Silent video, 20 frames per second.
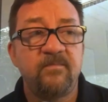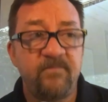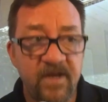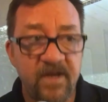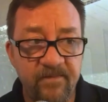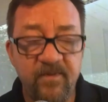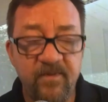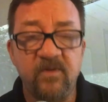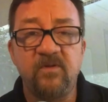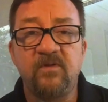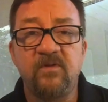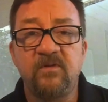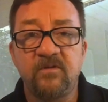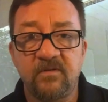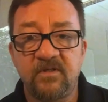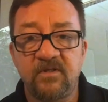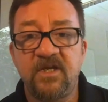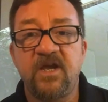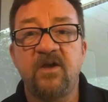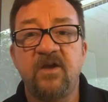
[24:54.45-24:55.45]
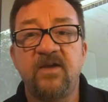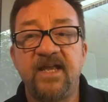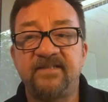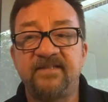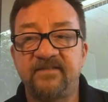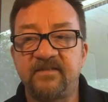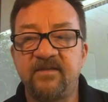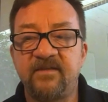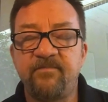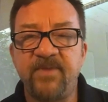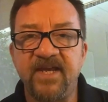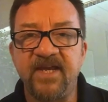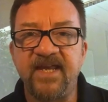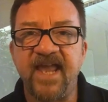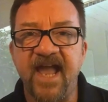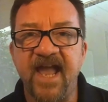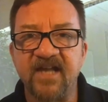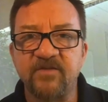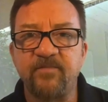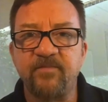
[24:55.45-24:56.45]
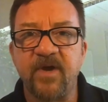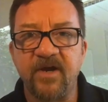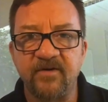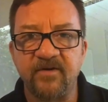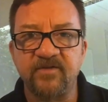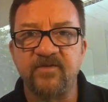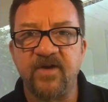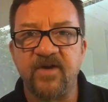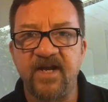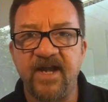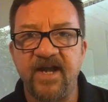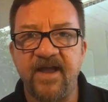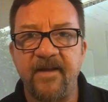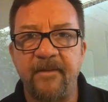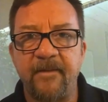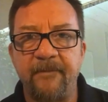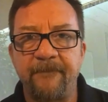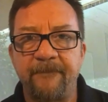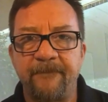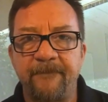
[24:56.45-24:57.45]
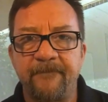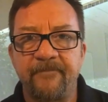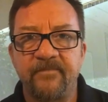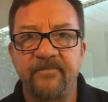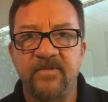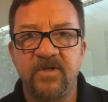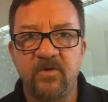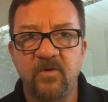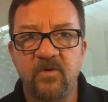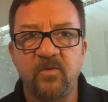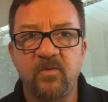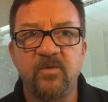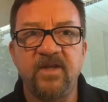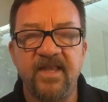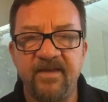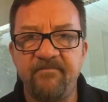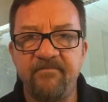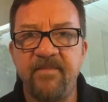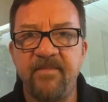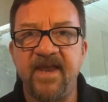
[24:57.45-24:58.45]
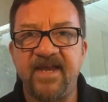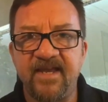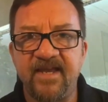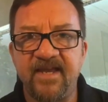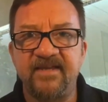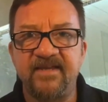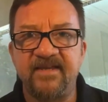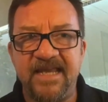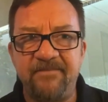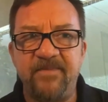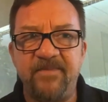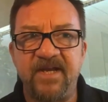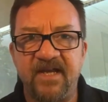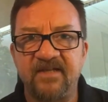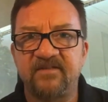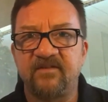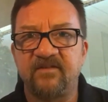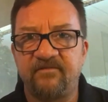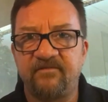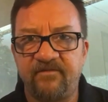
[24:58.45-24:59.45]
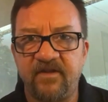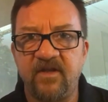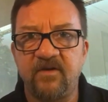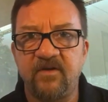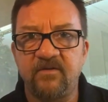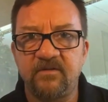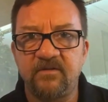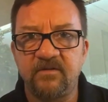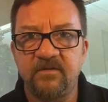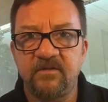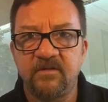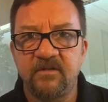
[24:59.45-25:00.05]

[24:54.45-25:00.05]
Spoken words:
People, you know, it's the big cash buyers right now who are really keeping us afloat,